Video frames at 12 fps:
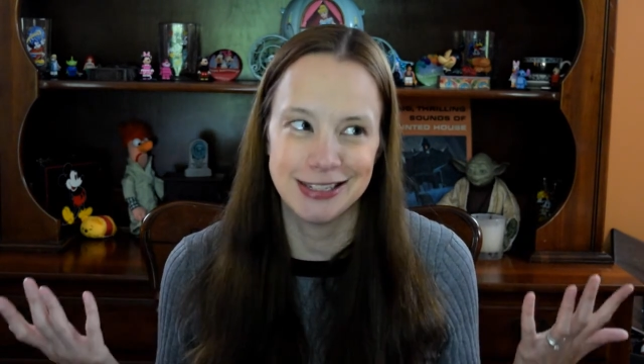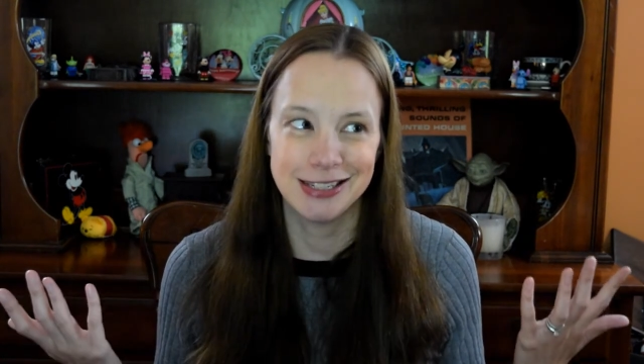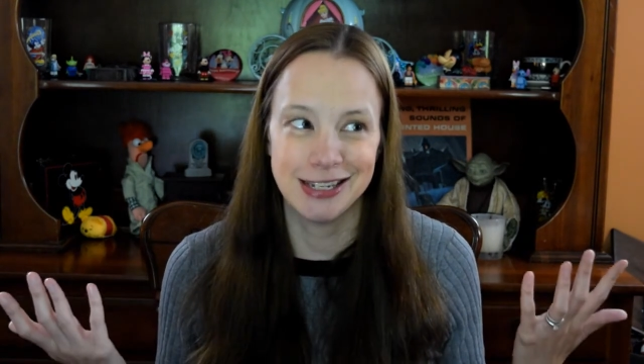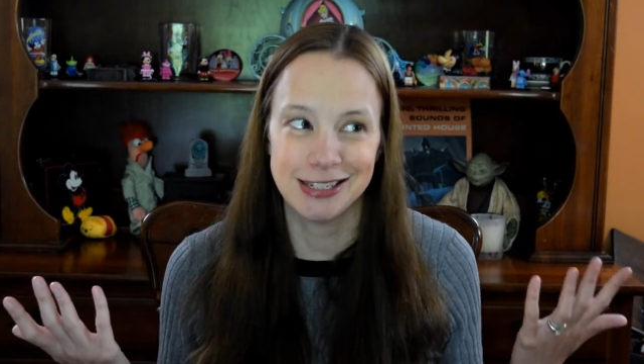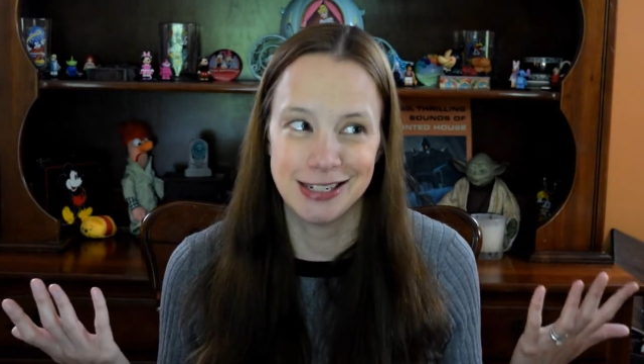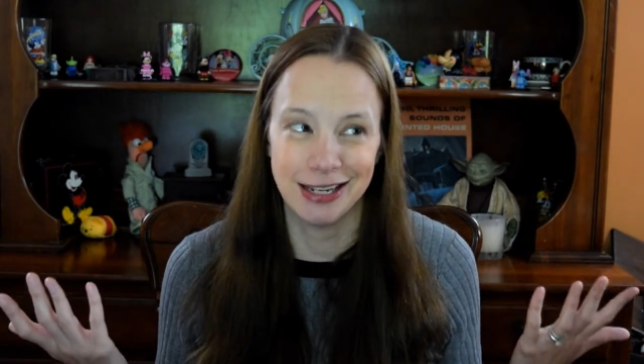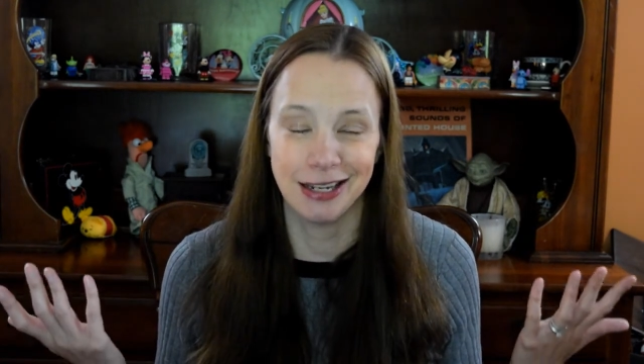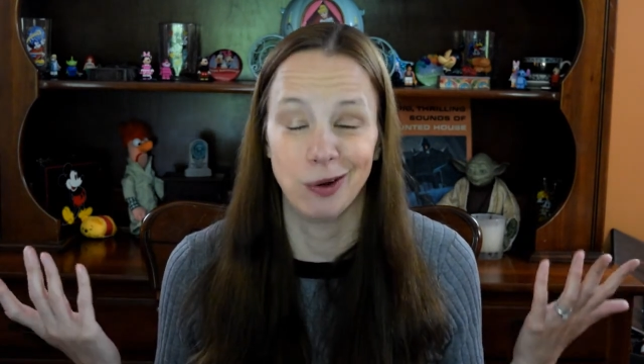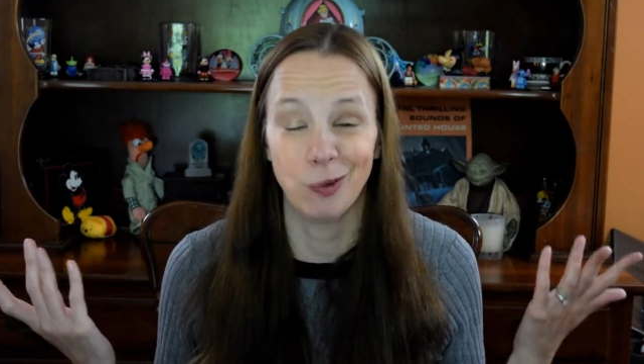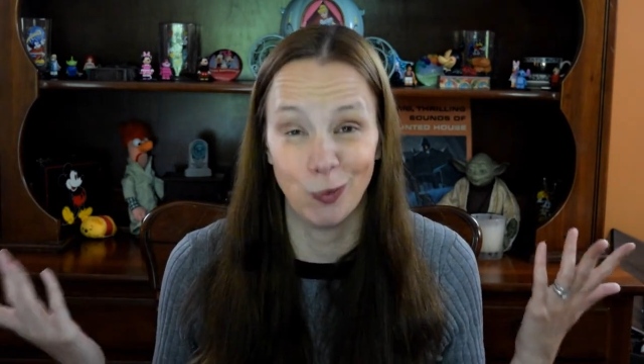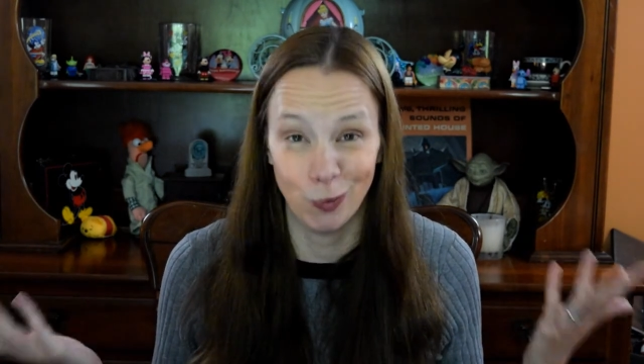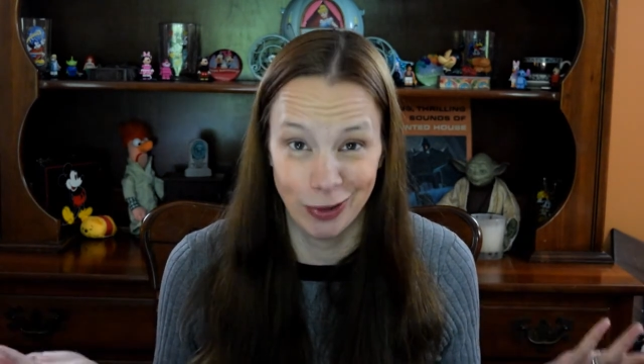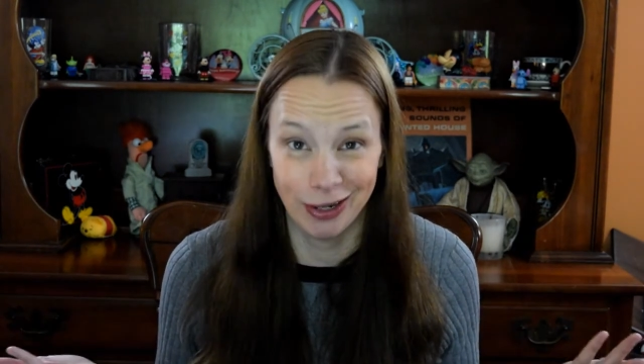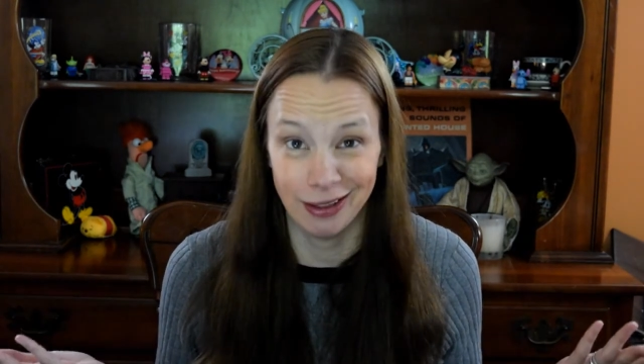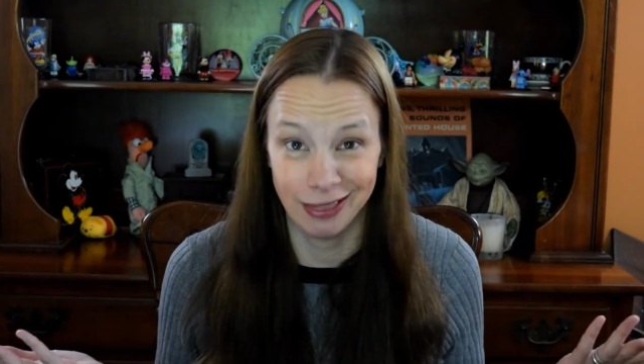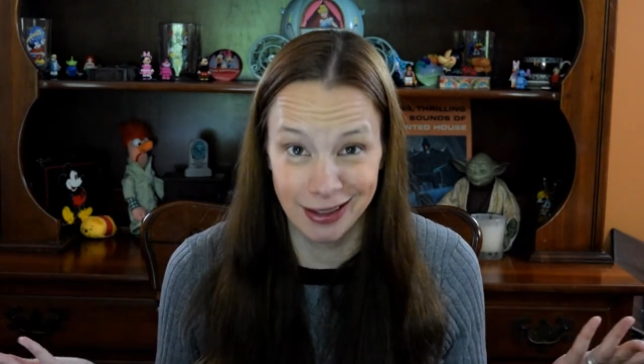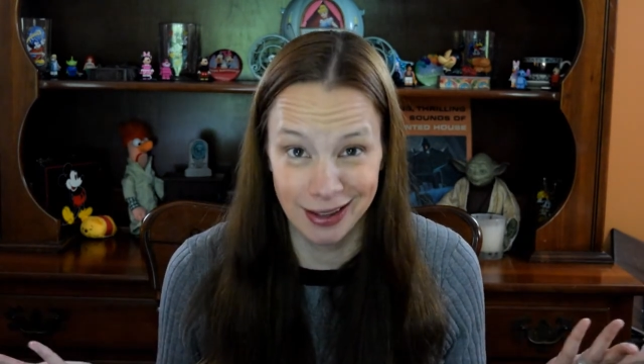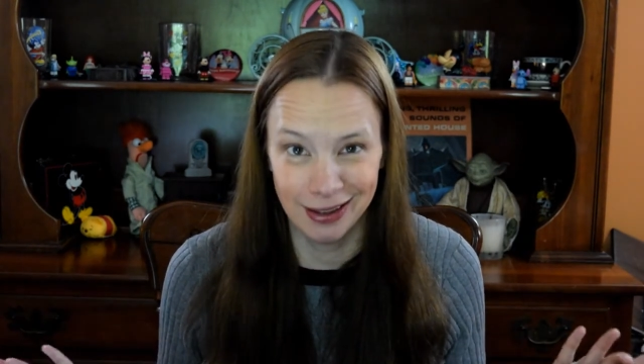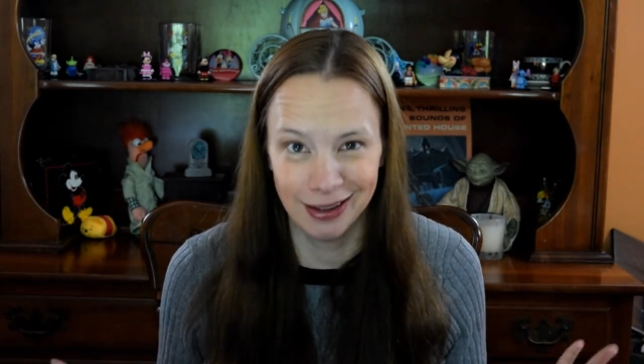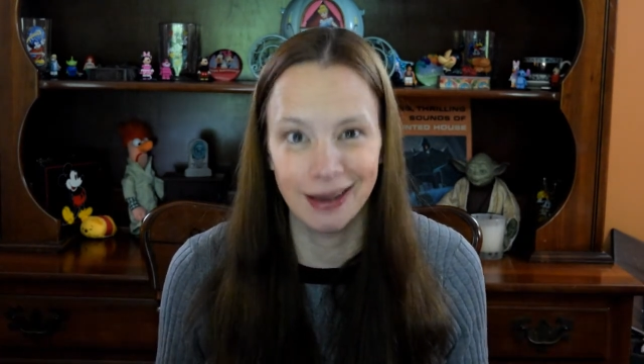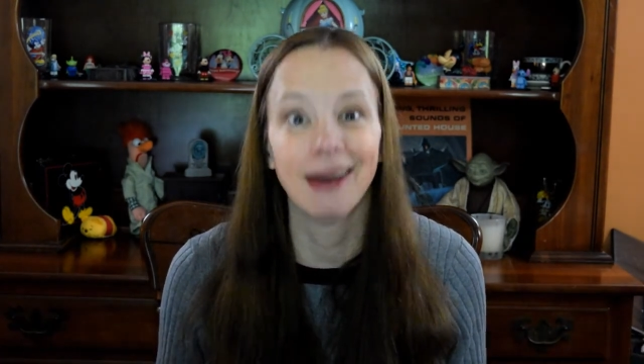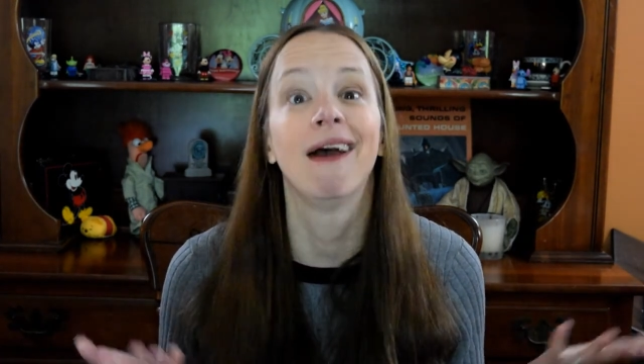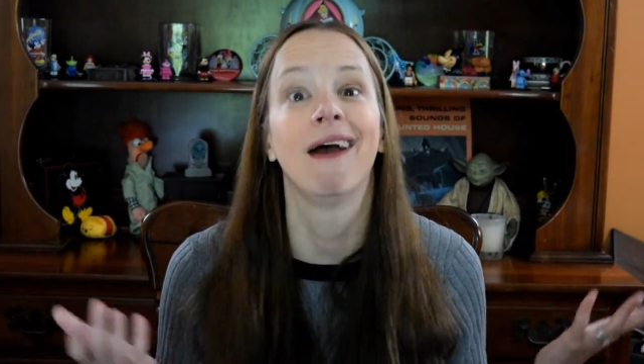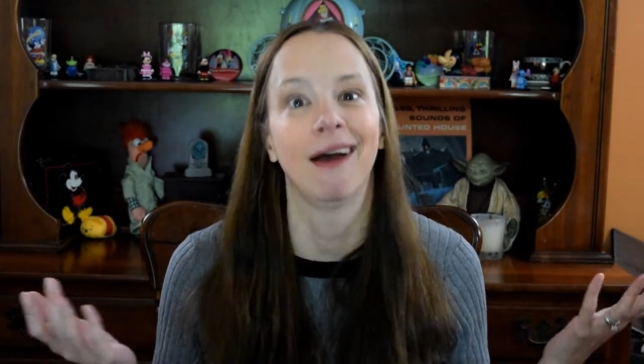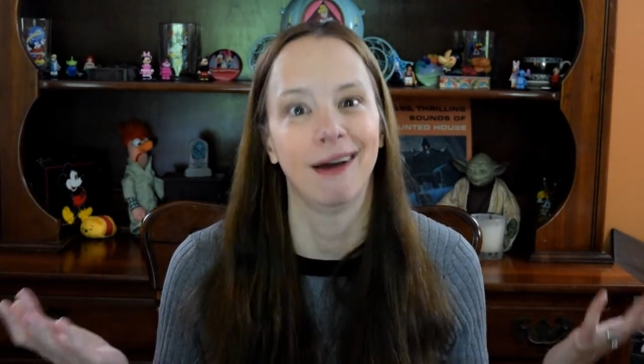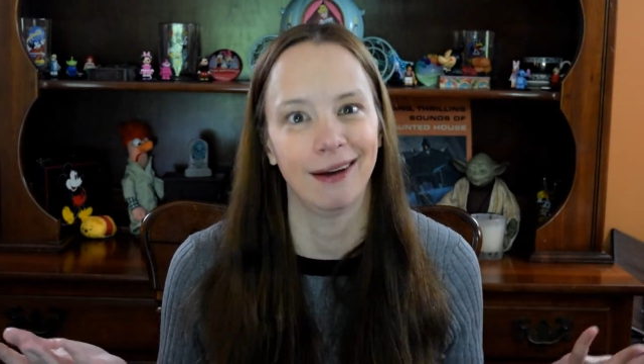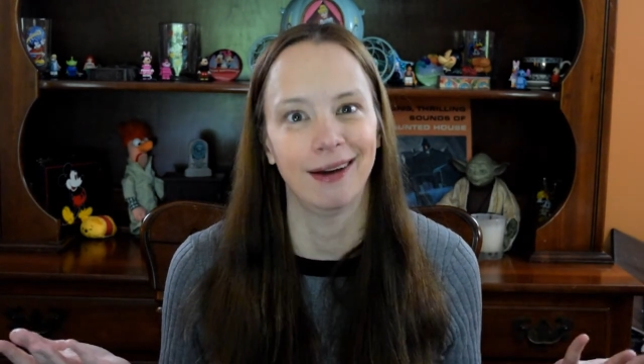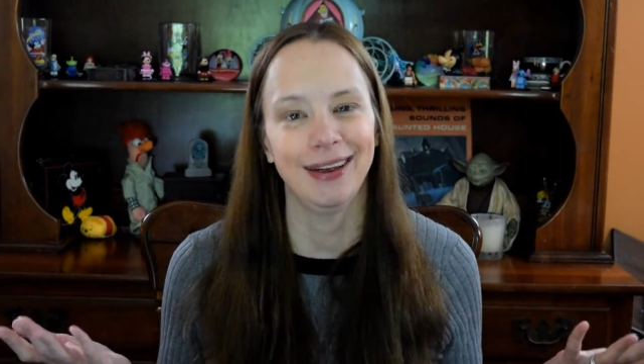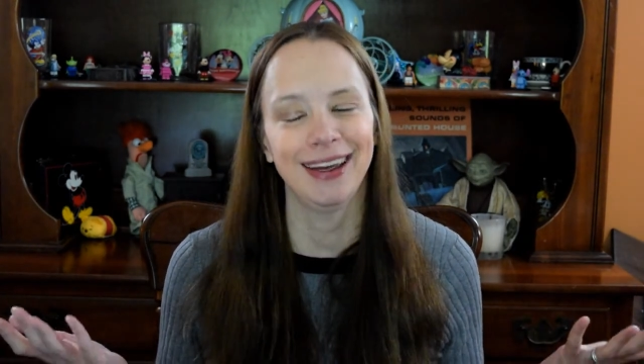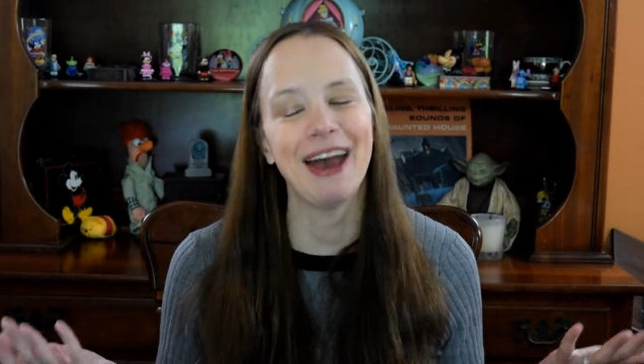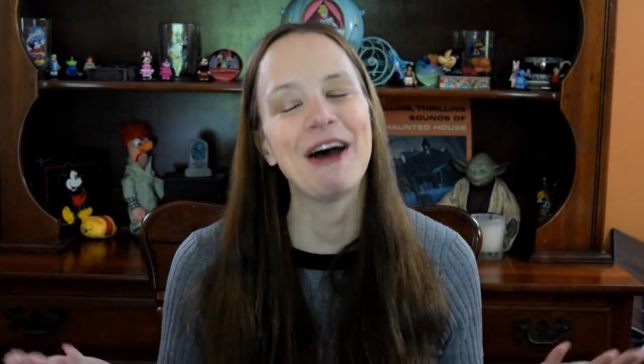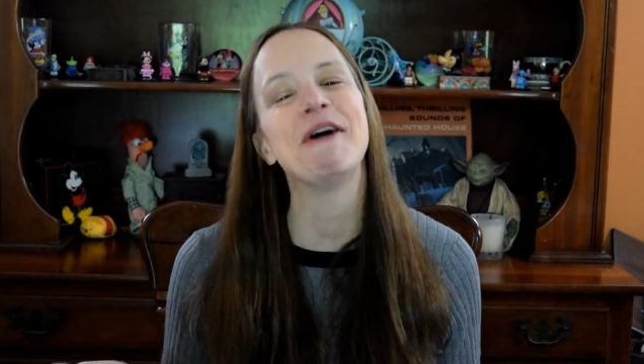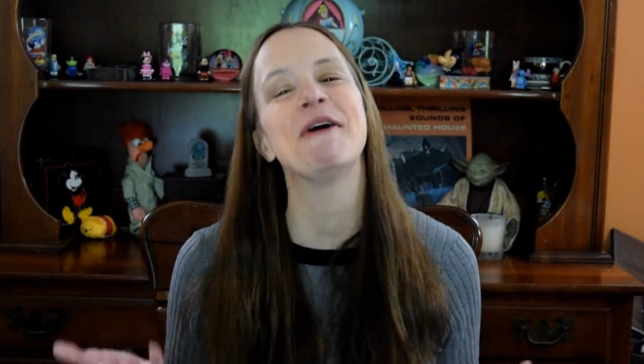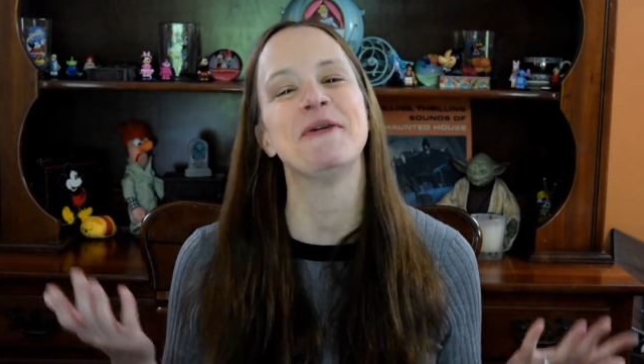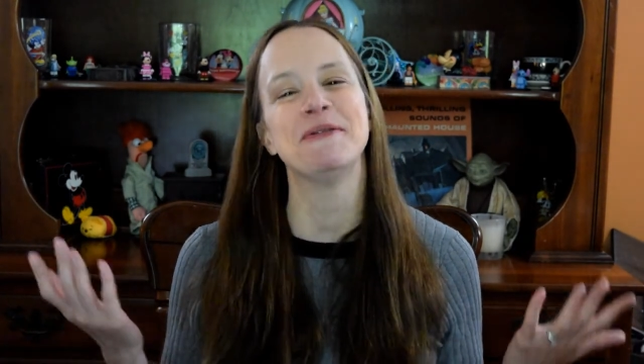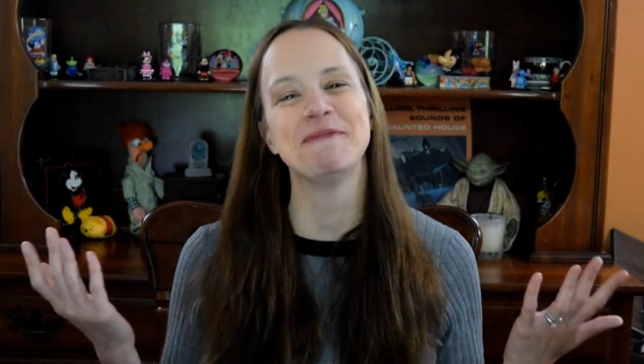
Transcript: Disney, what do you think? There you go.